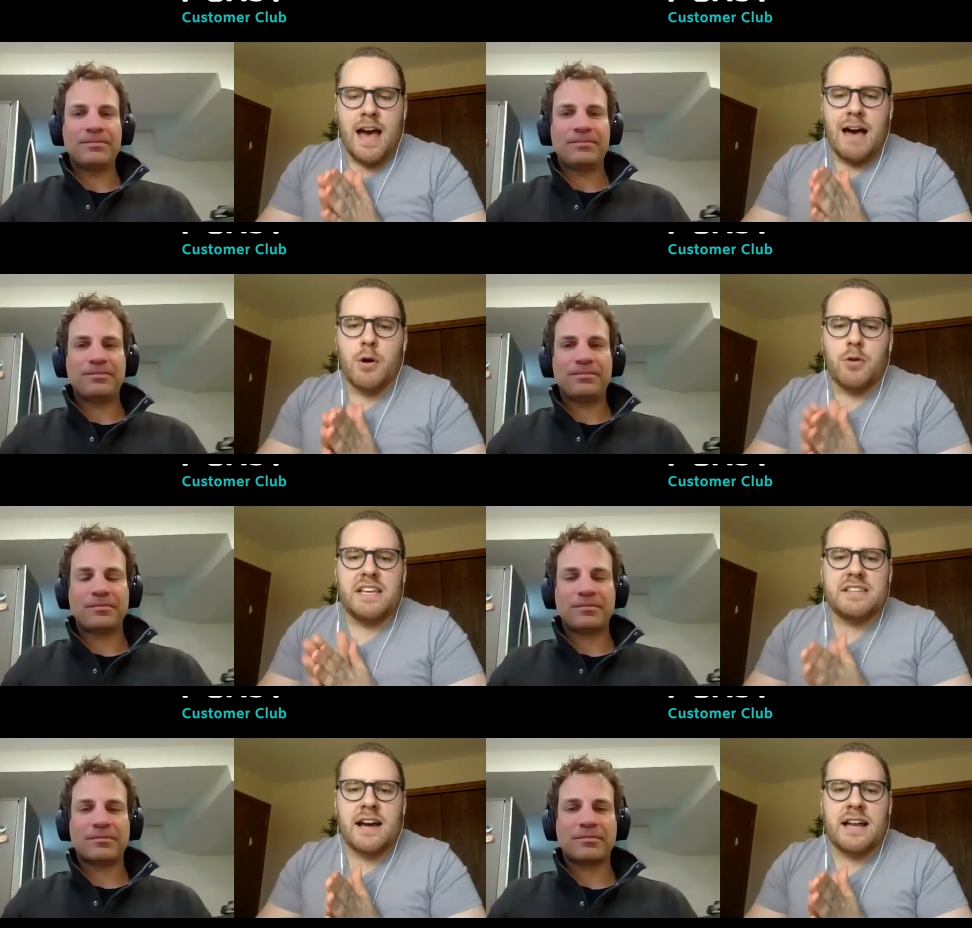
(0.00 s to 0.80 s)
Speaker 1: about
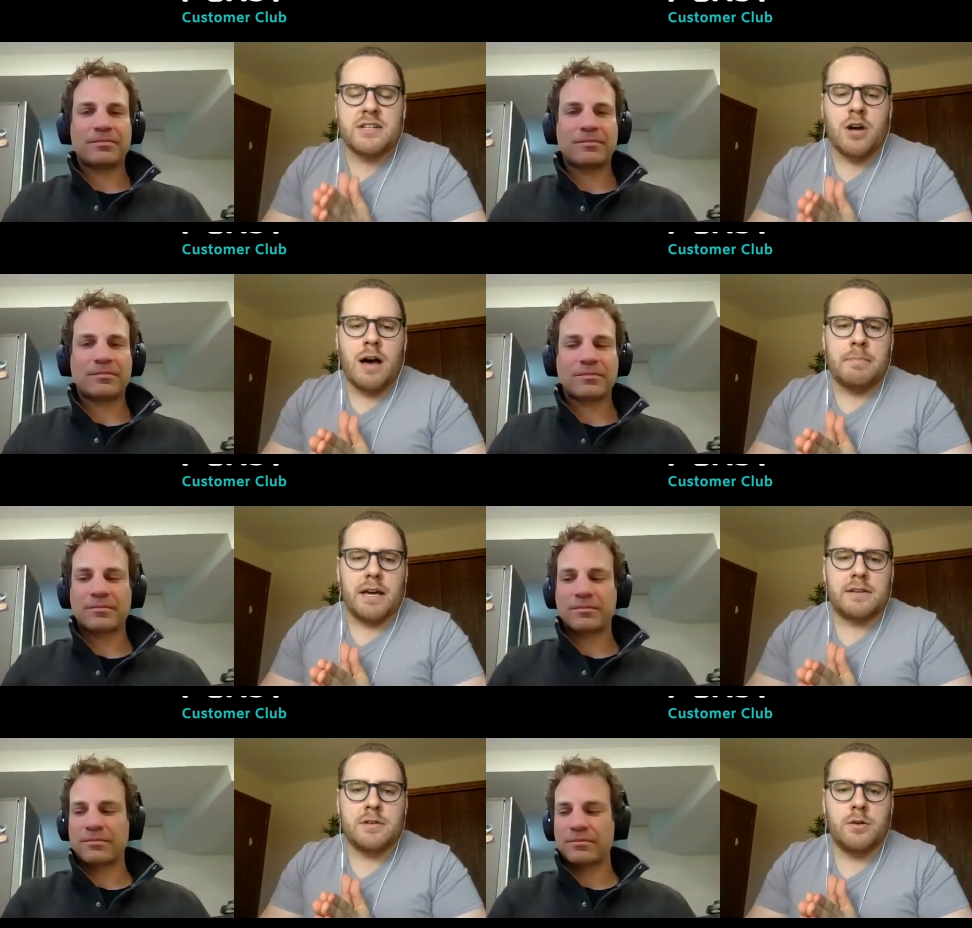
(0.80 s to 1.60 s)
these kind of
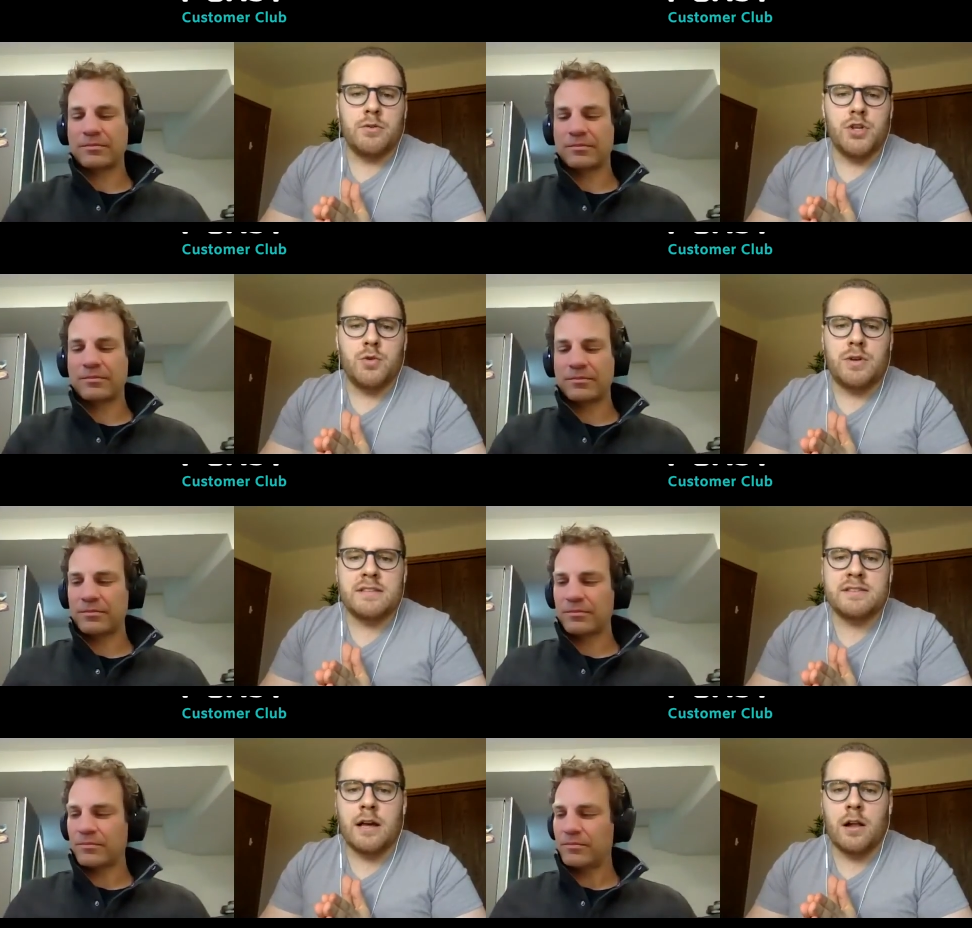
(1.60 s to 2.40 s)
topics. So you can
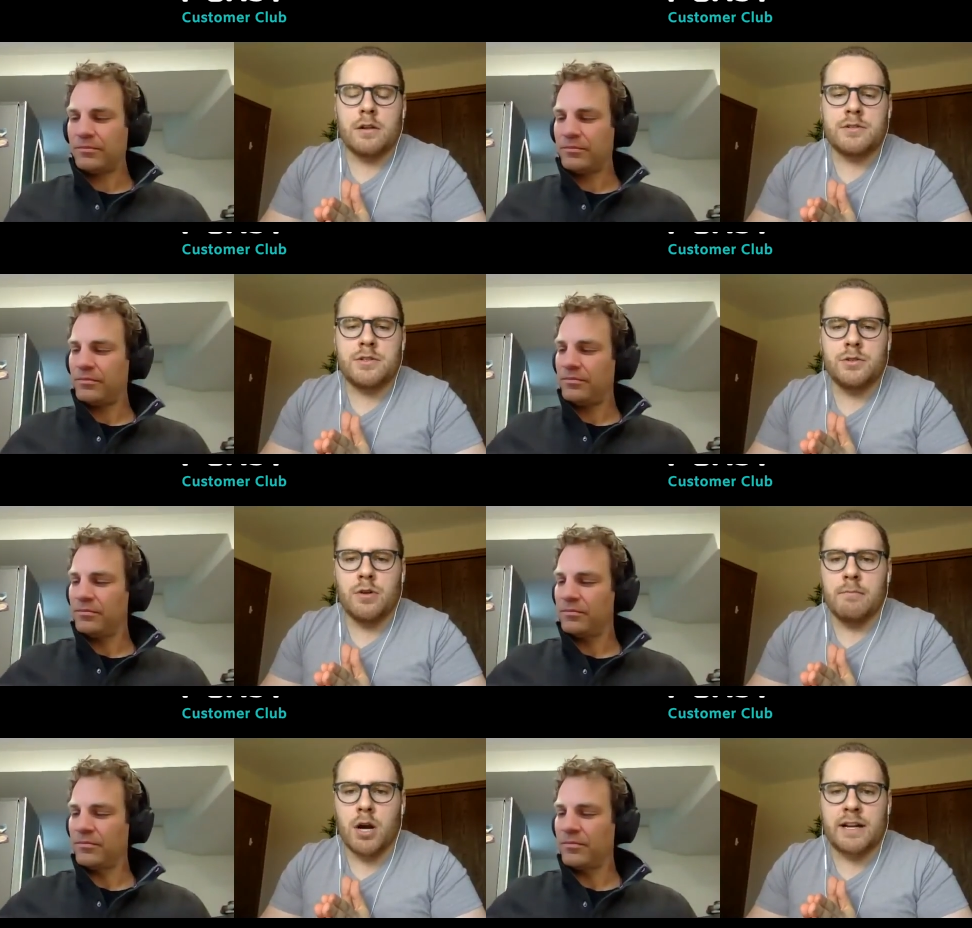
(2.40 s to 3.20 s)
sell to a
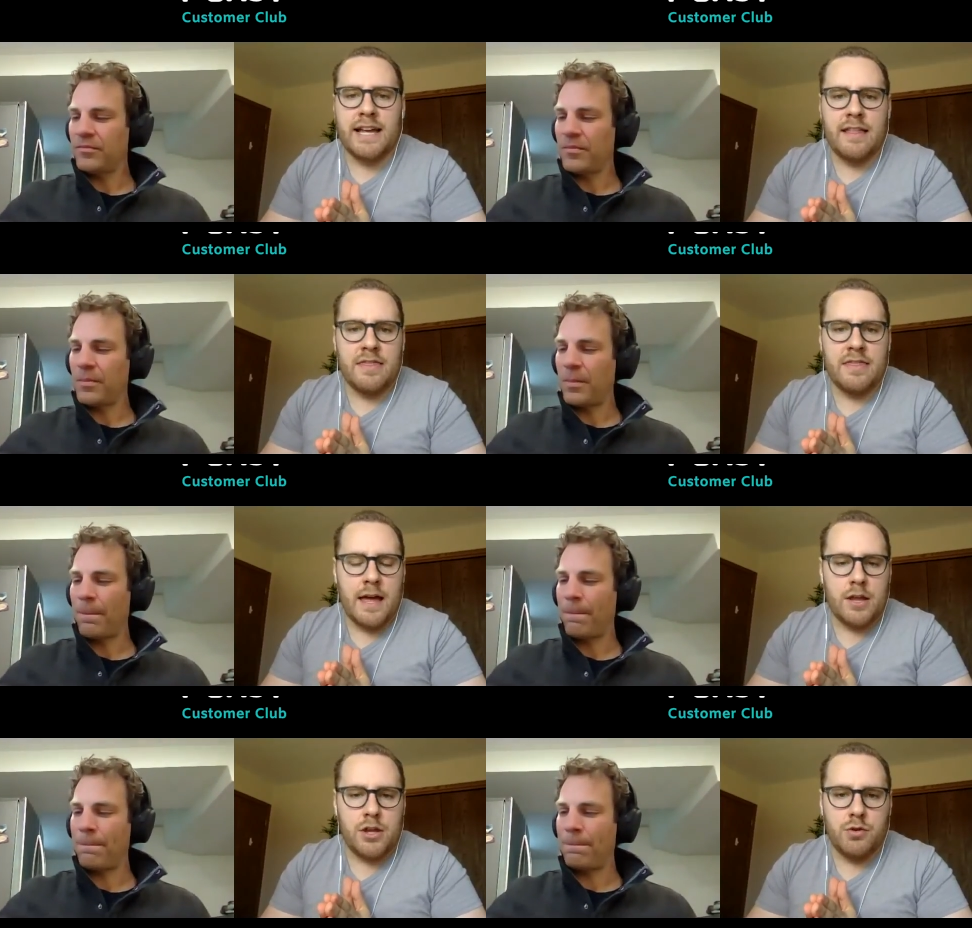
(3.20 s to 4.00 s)
market
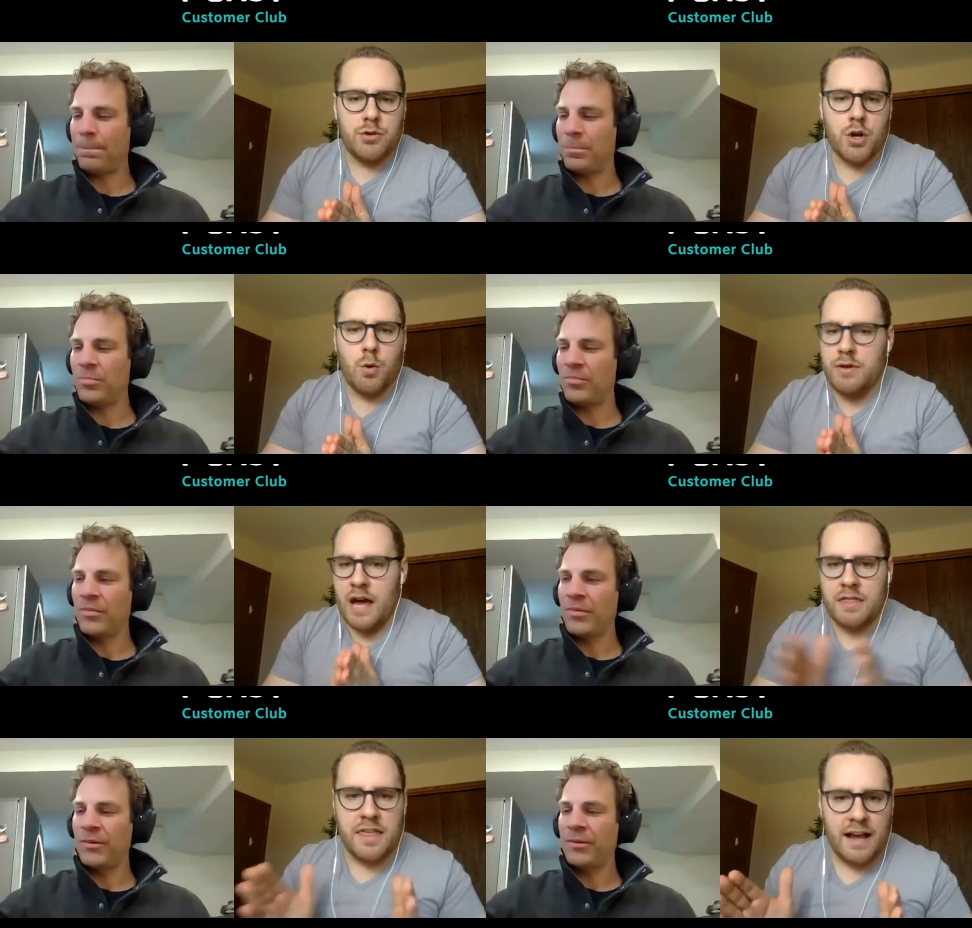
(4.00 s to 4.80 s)
that you know
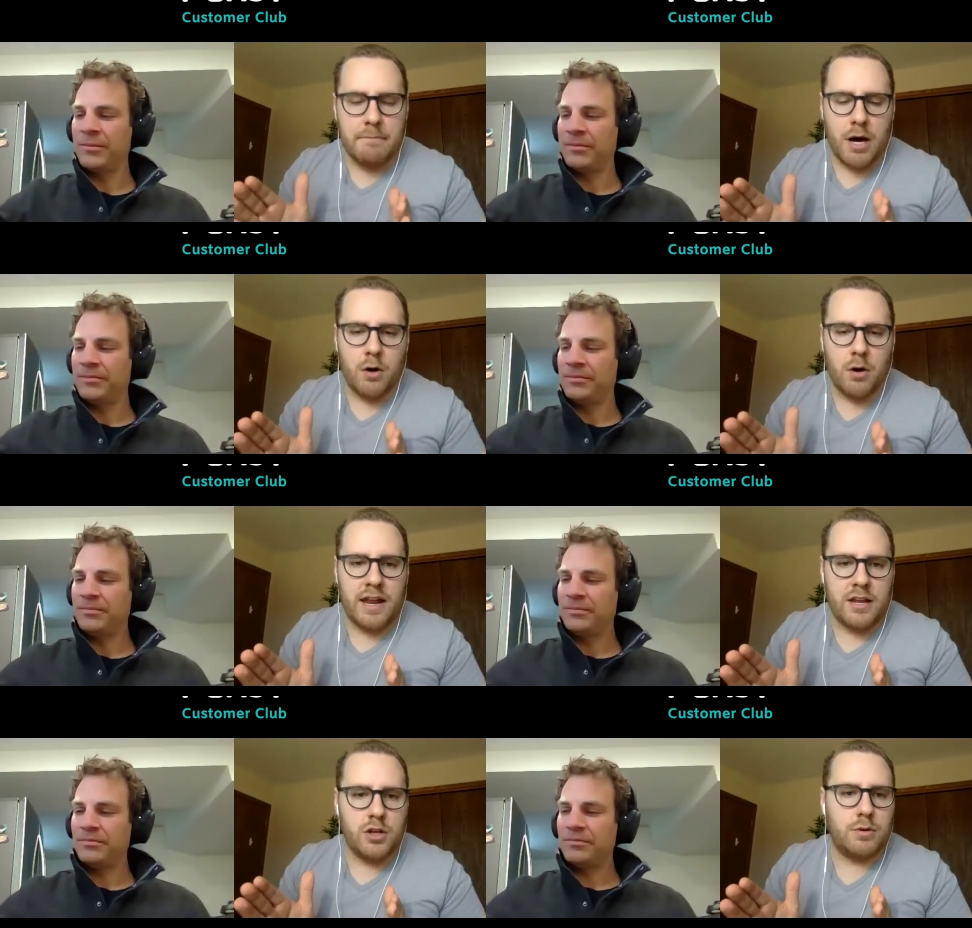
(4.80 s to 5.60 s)
nothing about
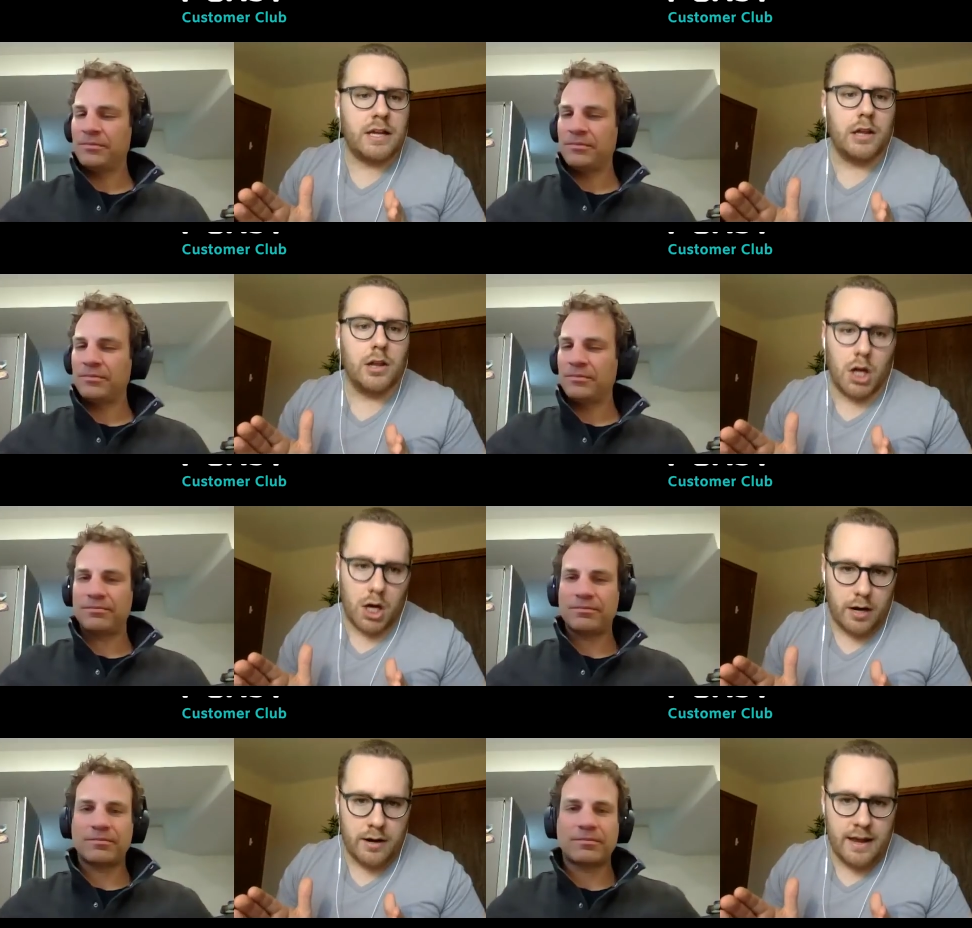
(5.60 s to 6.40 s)
and you can learn.